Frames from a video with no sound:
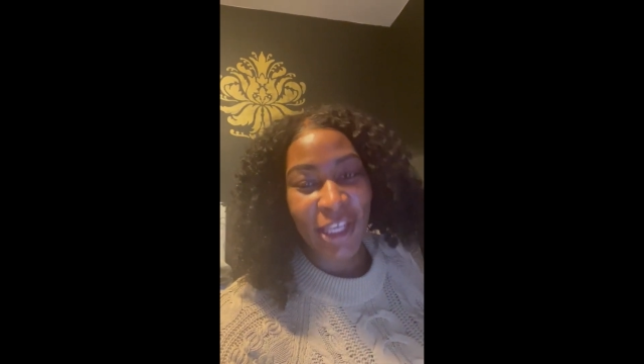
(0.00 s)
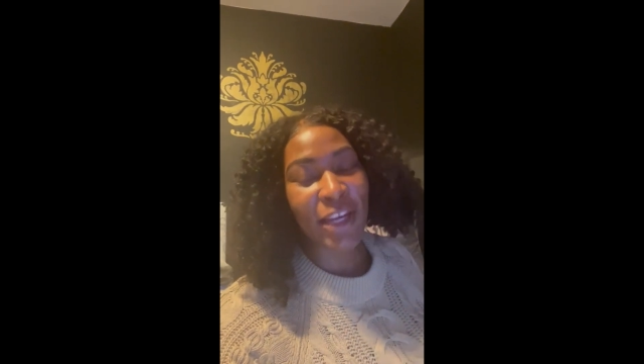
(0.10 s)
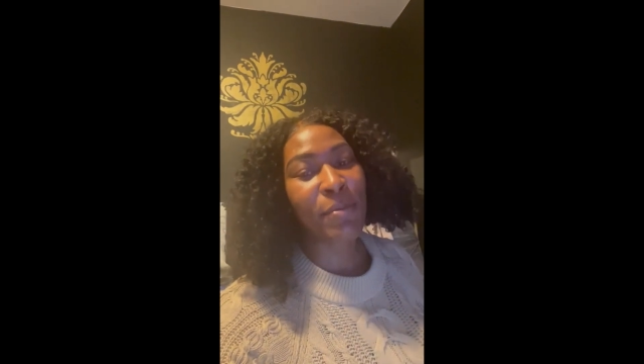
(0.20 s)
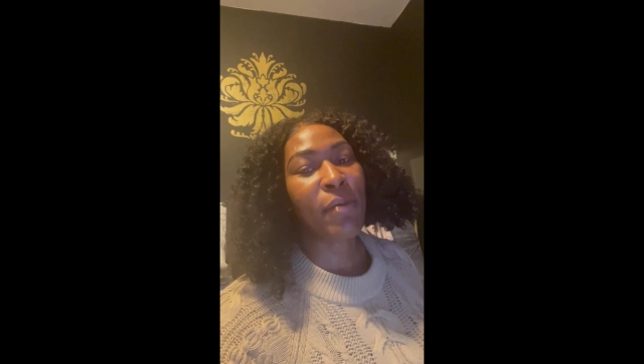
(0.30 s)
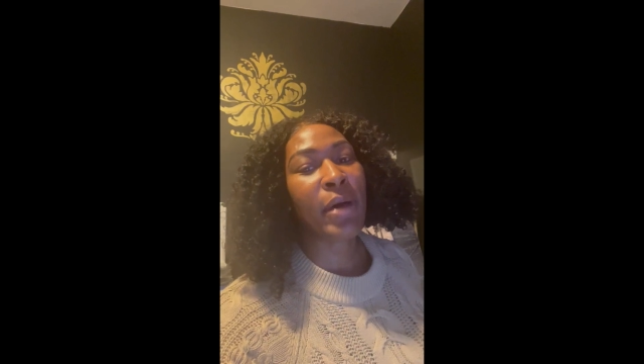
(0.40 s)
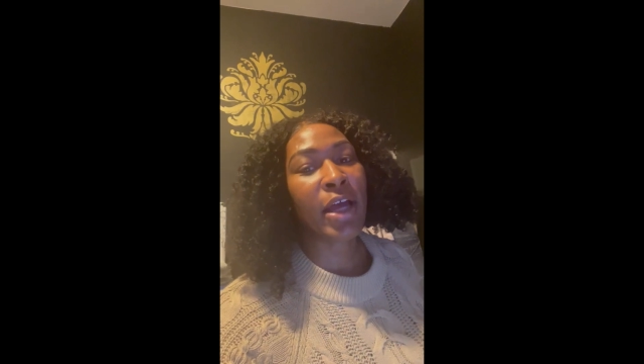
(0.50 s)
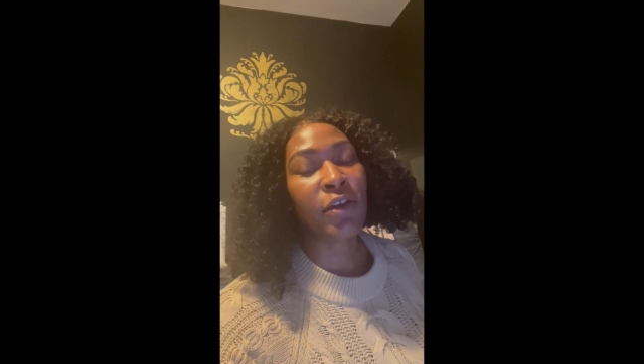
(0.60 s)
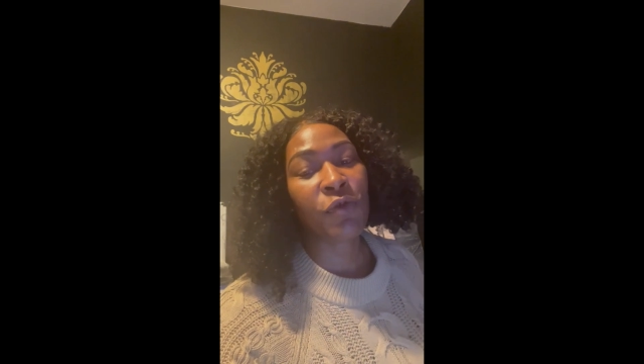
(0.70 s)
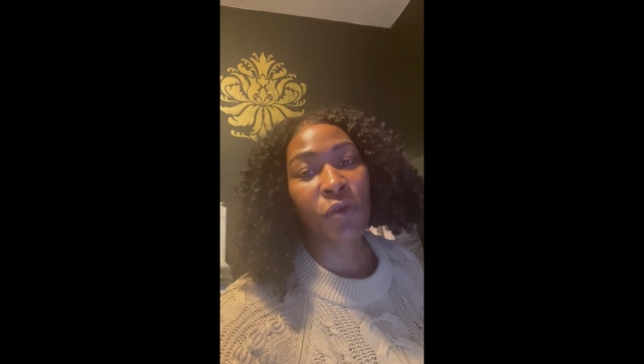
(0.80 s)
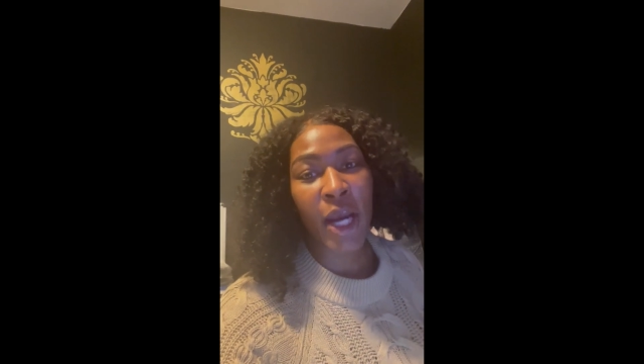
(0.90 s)
getting my
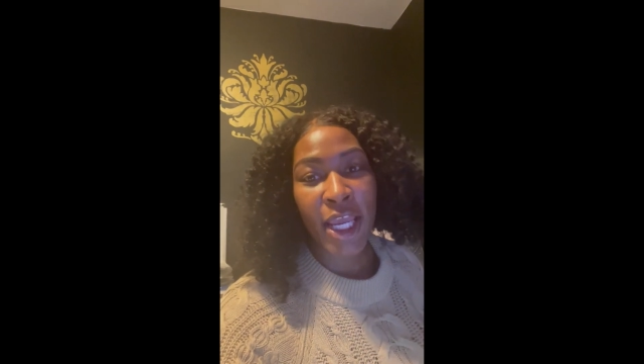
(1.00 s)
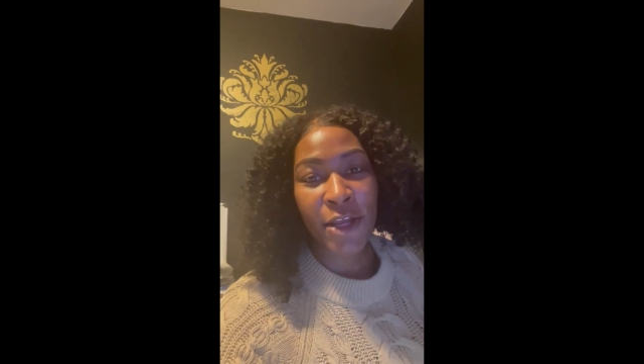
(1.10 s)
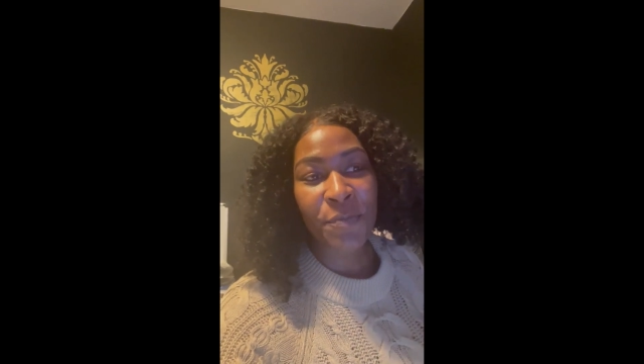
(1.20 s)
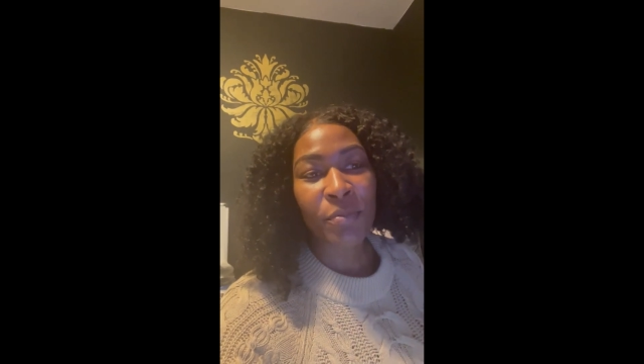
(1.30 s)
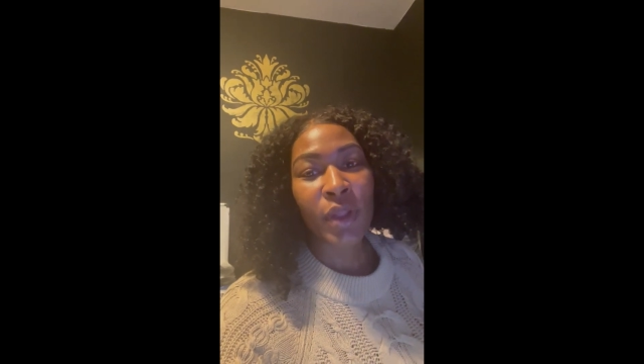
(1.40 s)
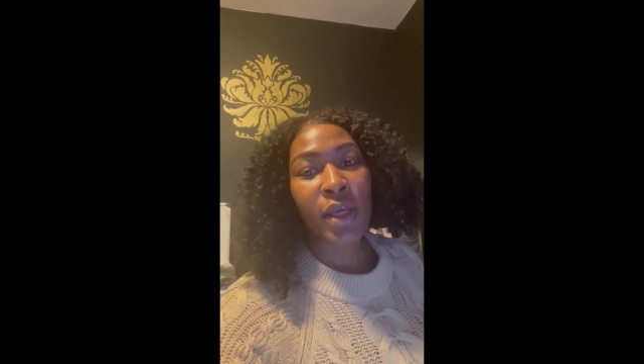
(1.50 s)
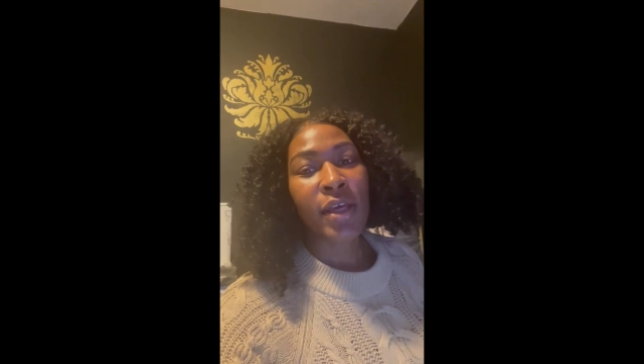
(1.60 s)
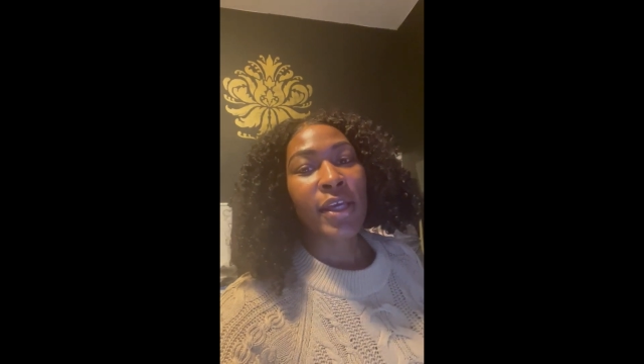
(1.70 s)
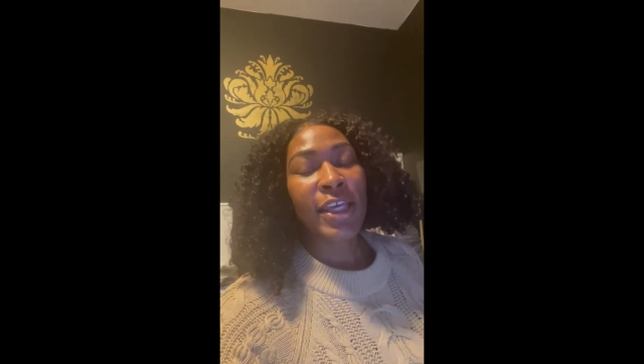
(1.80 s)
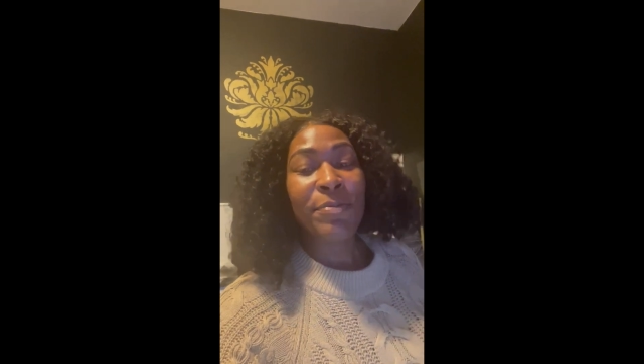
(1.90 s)
body right,
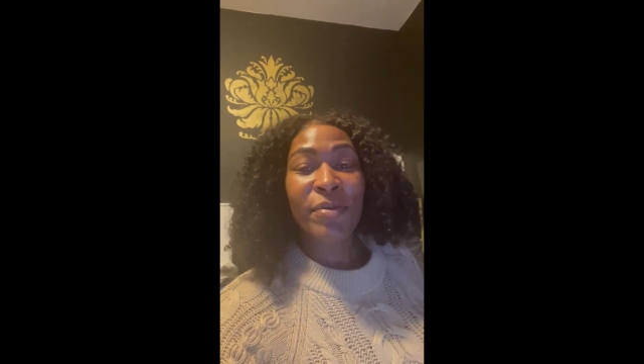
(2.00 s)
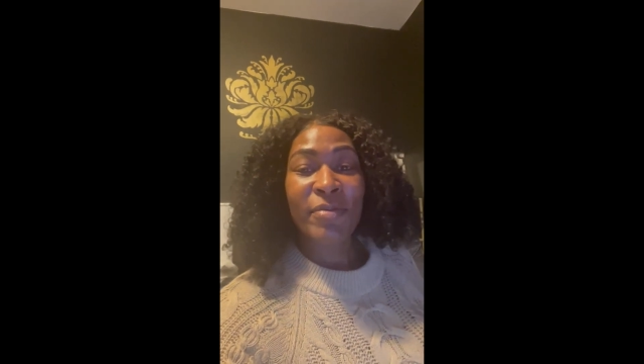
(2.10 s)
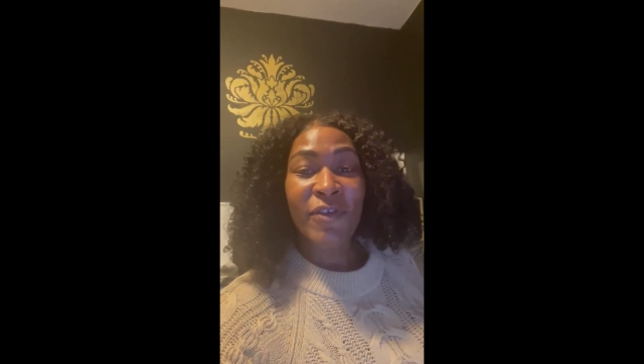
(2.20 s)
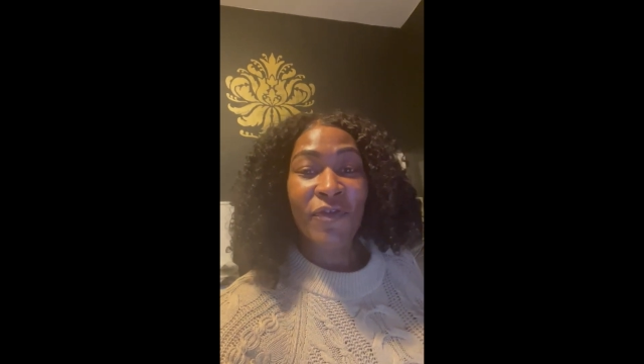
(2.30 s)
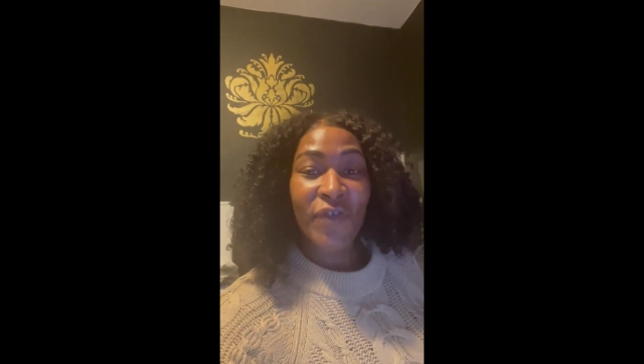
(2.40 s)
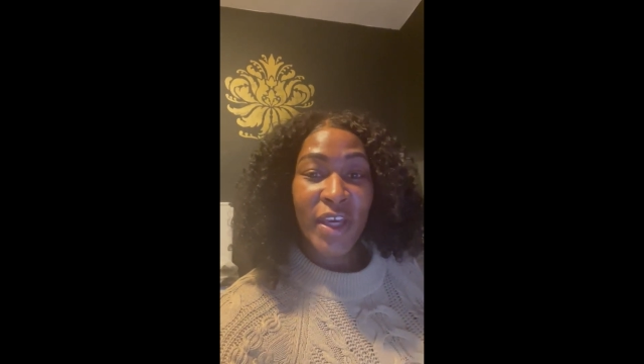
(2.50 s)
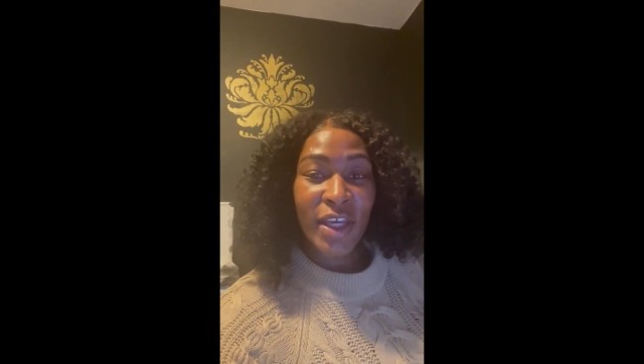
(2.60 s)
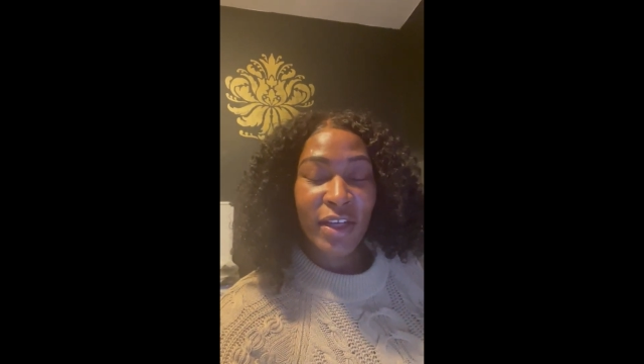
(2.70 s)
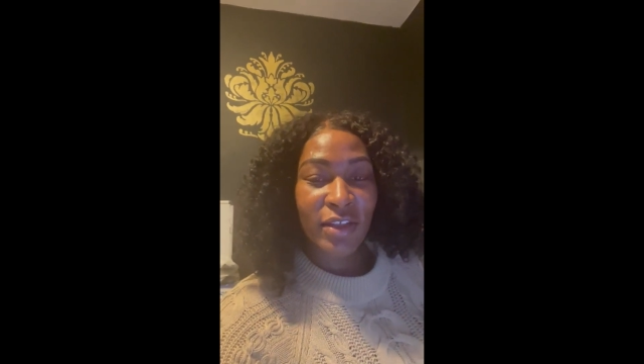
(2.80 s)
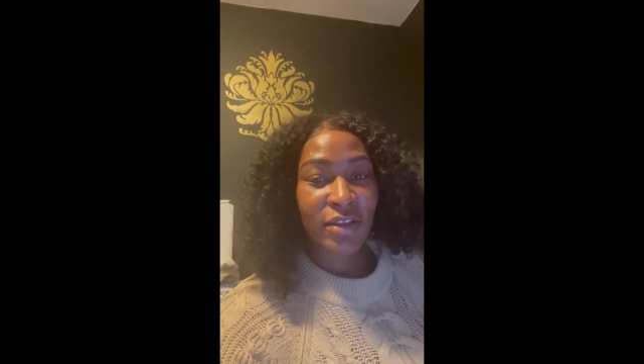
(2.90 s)
keeping me
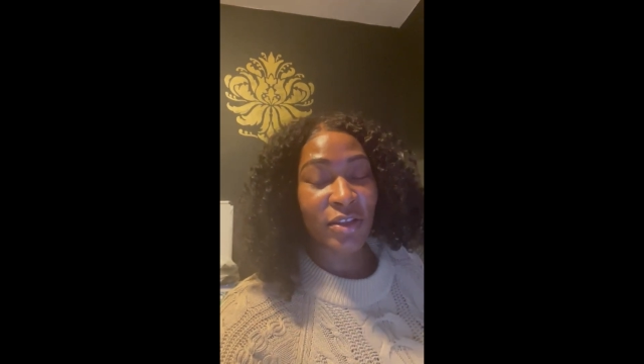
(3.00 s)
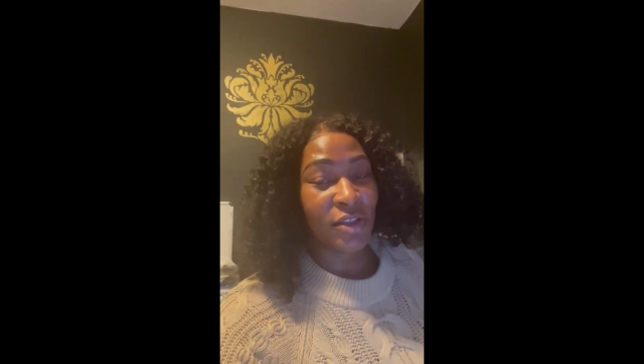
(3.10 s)
fit.